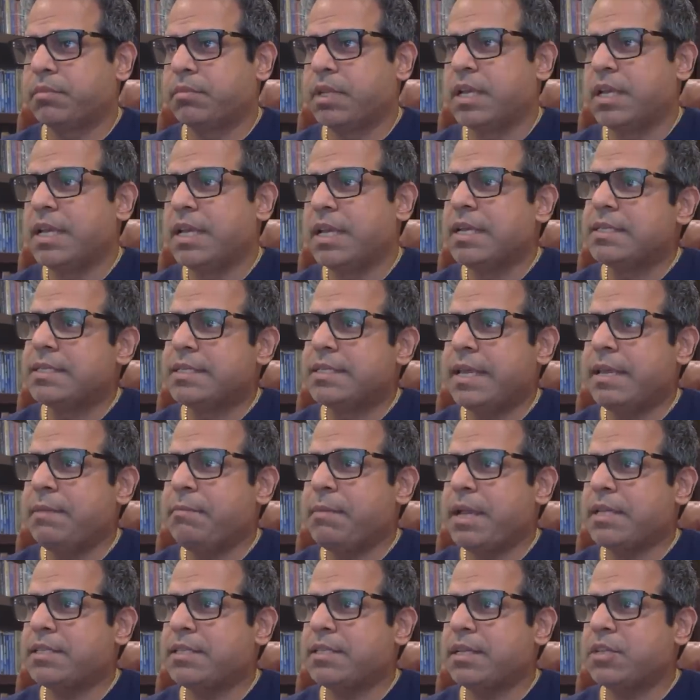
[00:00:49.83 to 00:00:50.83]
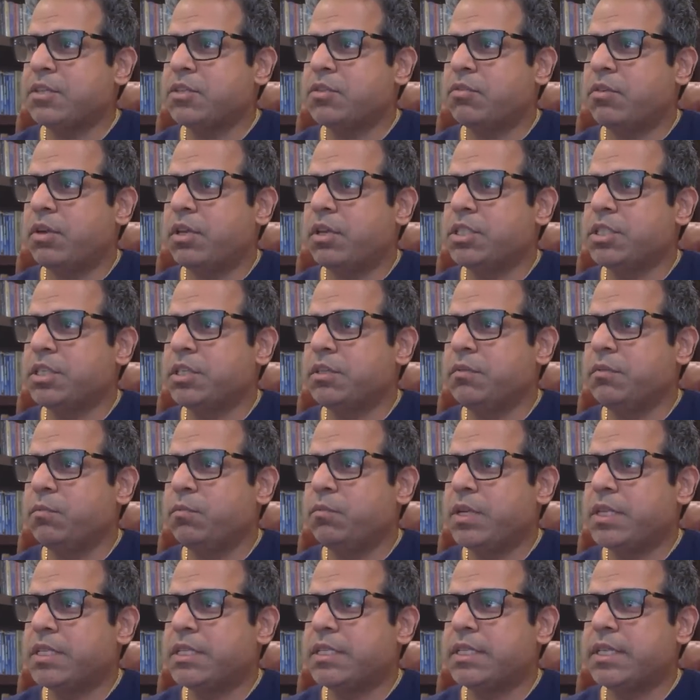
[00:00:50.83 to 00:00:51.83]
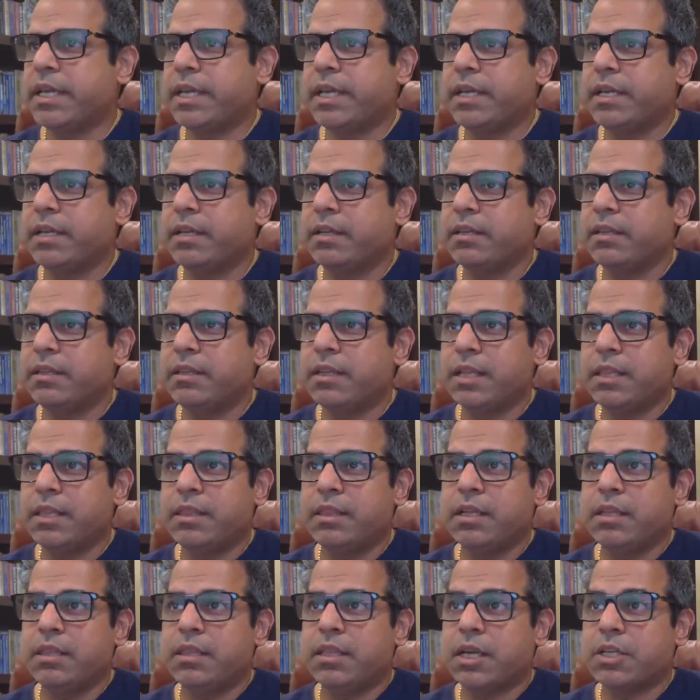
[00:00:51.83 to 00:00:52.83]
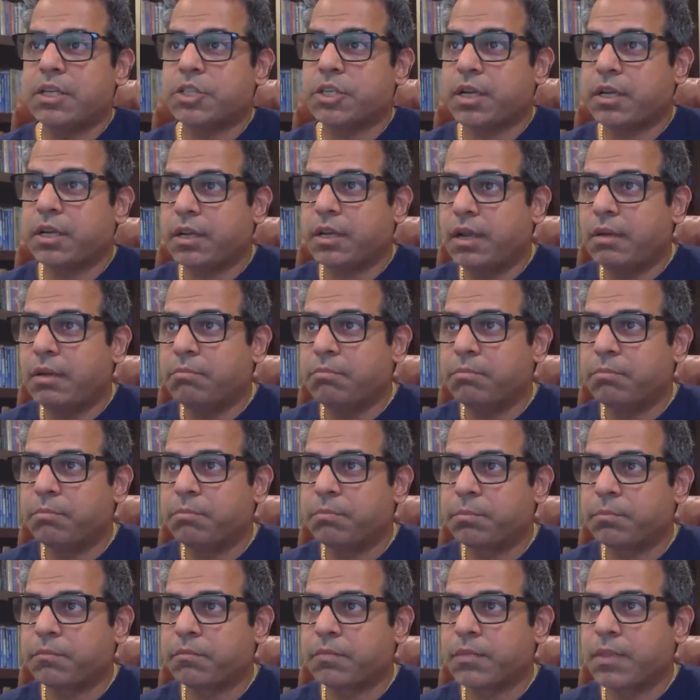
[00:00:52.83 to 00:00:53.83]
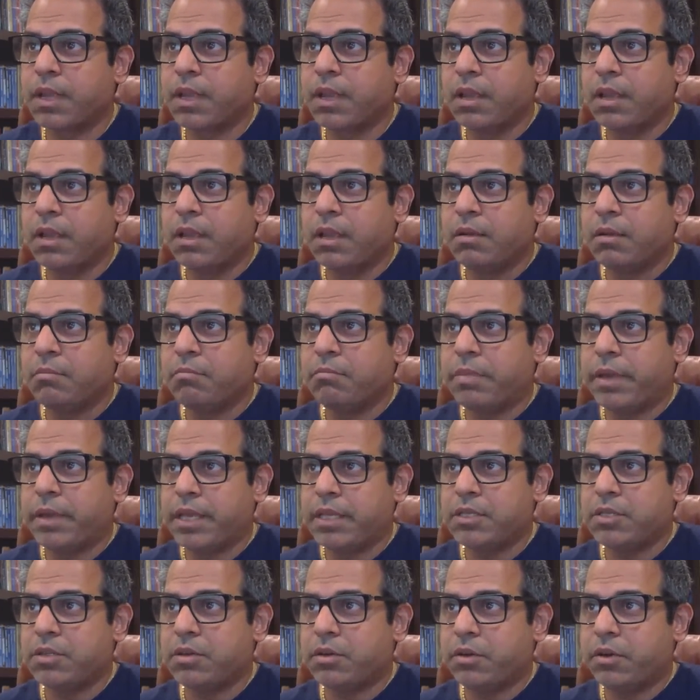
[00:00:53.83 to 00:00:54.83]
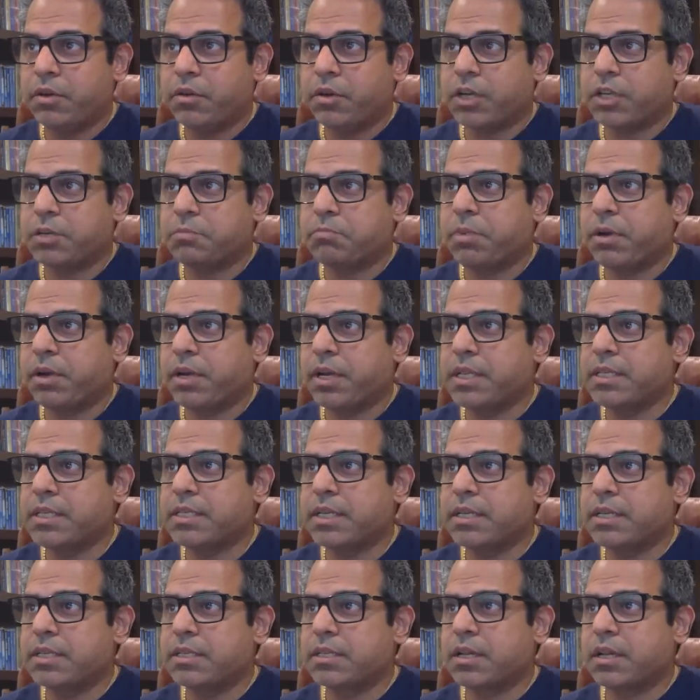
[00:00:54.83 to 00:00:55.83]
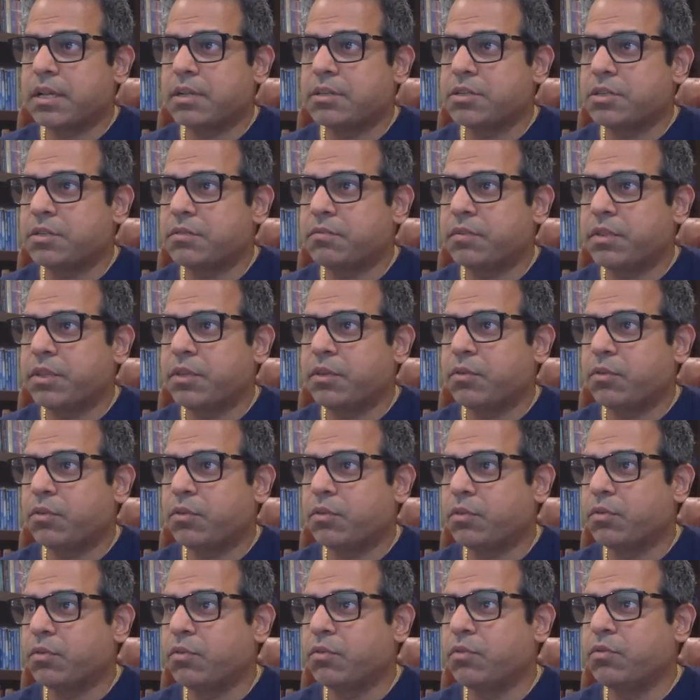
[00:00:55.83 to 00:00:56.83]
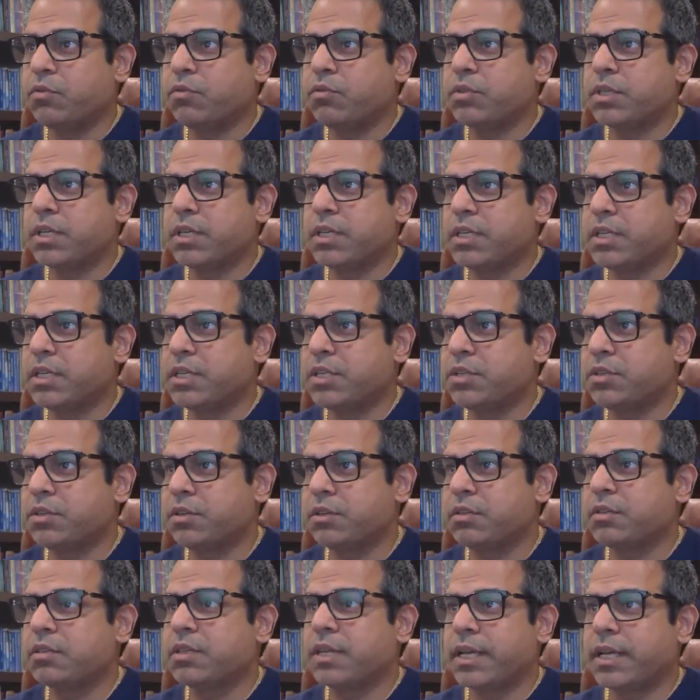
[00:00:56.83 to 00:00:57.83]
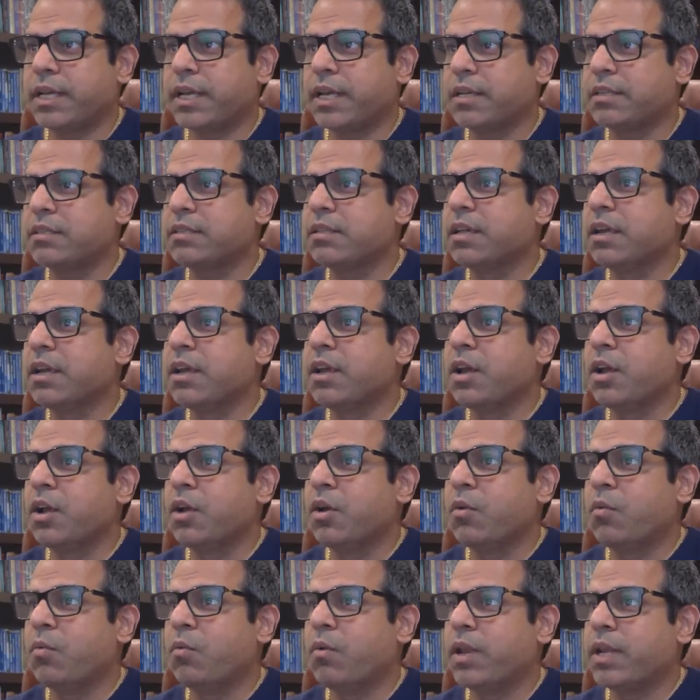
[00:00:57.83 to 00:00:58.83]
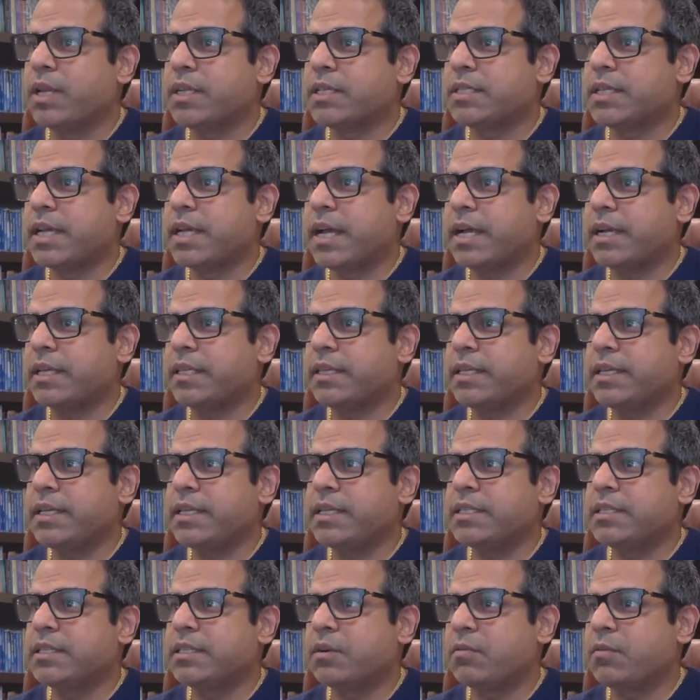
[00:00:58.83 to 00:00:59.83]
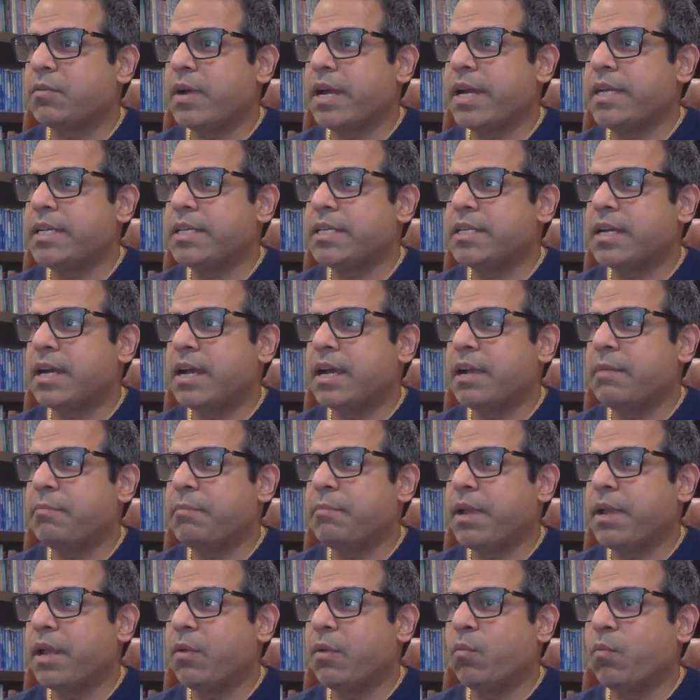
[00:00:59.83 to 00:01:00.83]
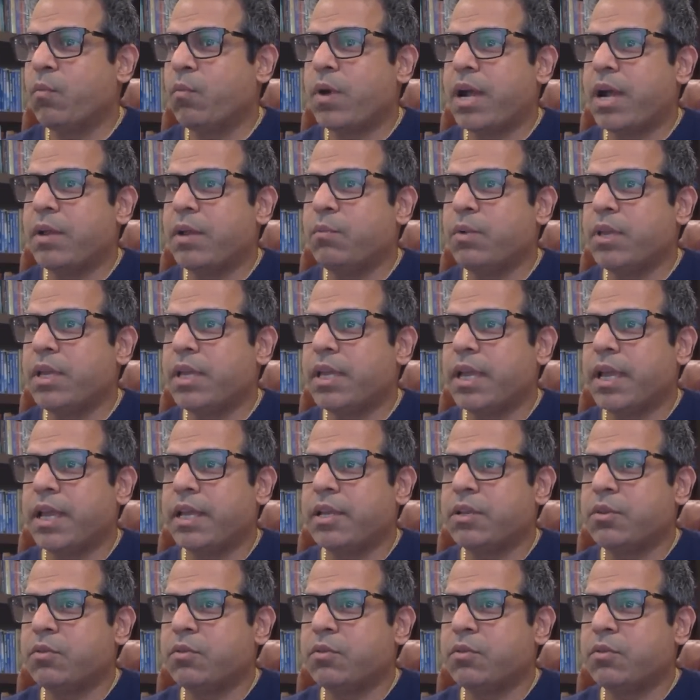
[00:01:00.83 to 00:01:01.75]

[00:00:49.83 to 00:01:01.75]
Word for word: Same as in astrology, we say, let the dasha come. Based on your experience and discussion with your gurus and teachers, I guess, what exactly is the right time and why we can't do